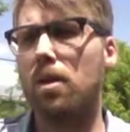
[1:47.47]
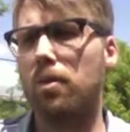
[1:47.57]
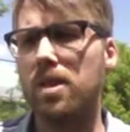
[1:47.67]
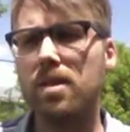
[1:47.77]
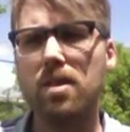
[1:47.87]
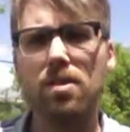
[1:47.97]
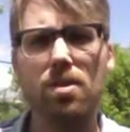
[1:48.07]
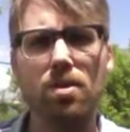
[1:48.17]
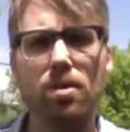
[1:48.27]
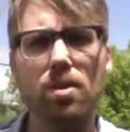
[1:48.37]
Residential
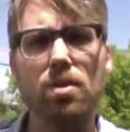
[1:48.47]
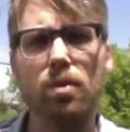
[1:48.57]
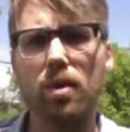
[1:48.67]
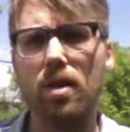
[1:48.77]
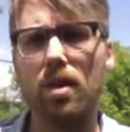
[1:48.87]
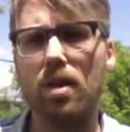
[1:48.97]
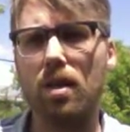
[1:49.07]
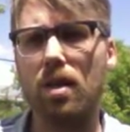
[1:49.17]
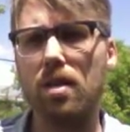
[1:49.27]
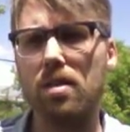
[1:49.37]
schools were
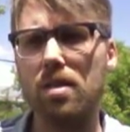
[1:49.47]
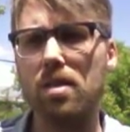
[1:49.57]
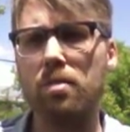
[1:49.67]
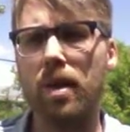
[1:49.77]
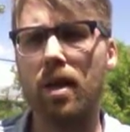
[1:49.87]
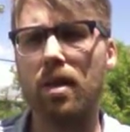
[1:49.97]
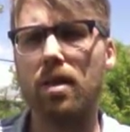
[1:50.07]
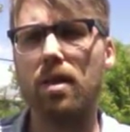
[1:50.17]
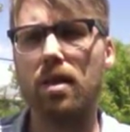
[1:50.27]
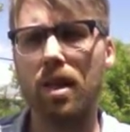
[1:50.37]
a systematic
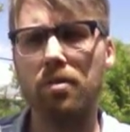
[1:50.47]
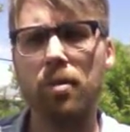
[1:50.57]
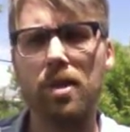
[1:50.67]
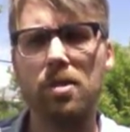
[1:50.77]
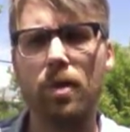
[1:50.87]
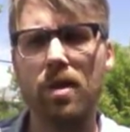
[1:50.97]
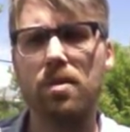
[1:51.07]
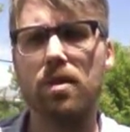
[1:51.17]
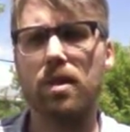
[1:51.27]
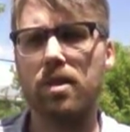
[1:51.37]

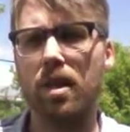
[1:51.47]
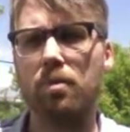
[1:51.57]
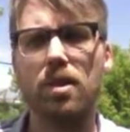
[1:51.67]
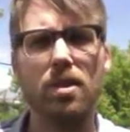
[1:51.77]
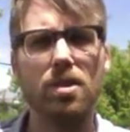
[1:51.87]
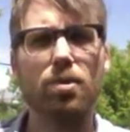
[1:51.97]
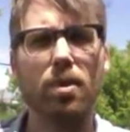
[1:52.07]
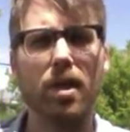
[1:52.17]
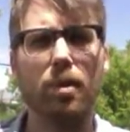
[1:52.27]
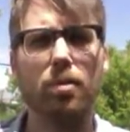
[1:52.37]
government-sponsored attempt to
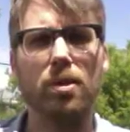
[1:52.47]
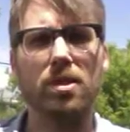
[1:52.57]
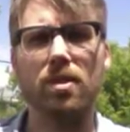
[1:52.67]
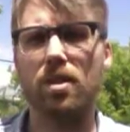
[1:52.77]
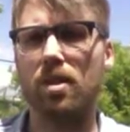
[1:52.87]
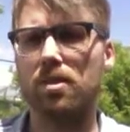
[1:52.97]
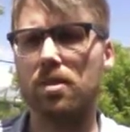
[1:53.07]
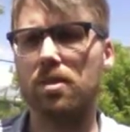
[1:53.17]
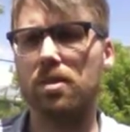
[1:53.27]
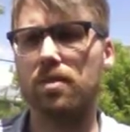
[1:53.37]
destroy Aboriginal
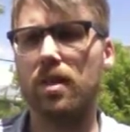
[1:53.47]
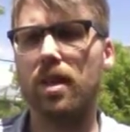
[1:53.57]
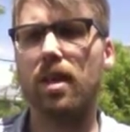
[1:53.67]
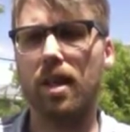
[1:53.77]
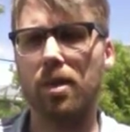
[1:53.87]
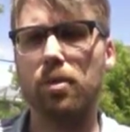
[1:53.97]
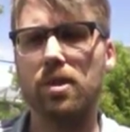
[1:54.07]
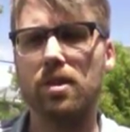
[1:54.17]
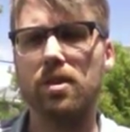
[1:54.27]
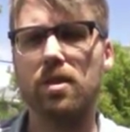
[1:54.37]
cultures and
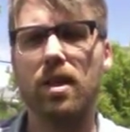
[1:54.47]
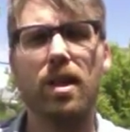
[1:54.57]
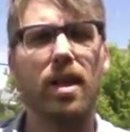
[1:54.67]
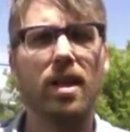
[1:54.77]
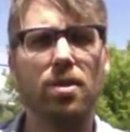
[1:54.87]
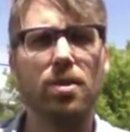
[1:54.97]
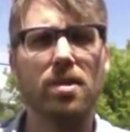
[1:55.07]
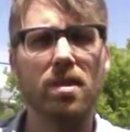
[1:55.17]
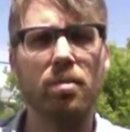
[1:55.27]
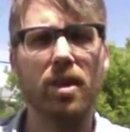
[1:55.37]
languages and to
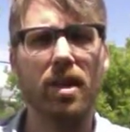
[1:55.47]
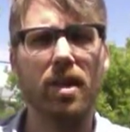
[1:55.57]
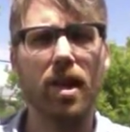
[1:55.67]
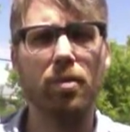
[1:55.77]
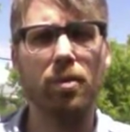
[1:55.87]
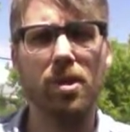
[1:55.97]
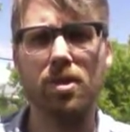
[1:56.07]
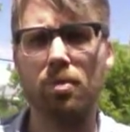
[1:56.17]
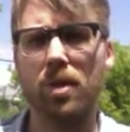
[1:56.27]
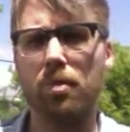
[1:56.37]
assimilate
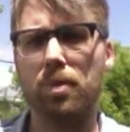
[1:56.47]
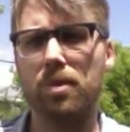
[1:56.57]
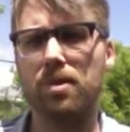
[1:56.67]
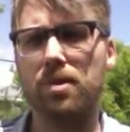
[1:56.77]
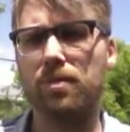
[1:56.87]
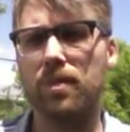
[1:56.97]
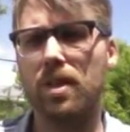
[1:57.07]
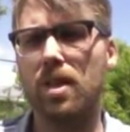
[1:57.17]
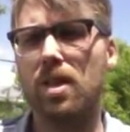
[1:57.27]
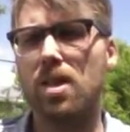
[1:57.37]
Aboriginal peoples
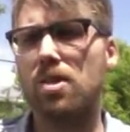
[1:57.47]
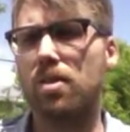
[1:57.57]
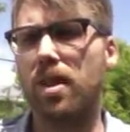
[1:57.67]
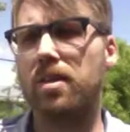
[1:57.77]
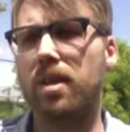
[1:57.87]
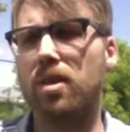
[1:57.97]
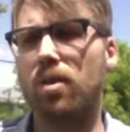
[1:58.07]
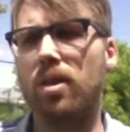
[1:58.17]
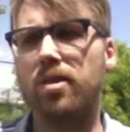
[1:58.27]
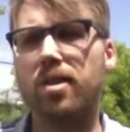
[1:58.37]
so that they no
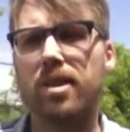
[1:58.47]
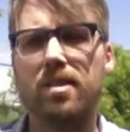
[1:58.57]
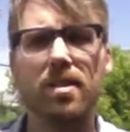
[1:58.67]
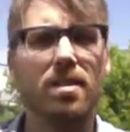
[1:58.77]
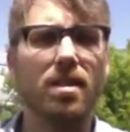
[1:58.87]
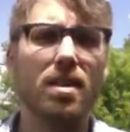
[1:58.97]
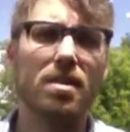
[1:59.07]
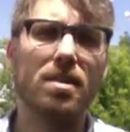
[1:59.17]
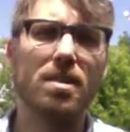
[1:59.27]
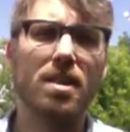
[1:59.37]
longer existed as
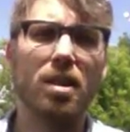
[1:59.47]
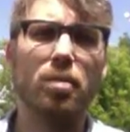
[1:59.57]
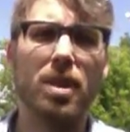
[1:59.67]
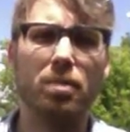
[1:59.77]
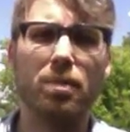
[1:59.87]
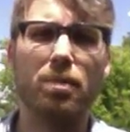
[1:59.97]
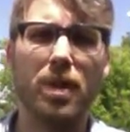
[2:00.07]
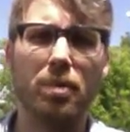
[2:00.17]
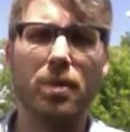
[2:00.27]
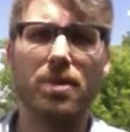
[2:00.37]
a distinct
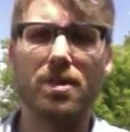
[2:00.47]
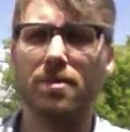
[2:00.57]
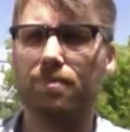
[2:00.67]
peoples.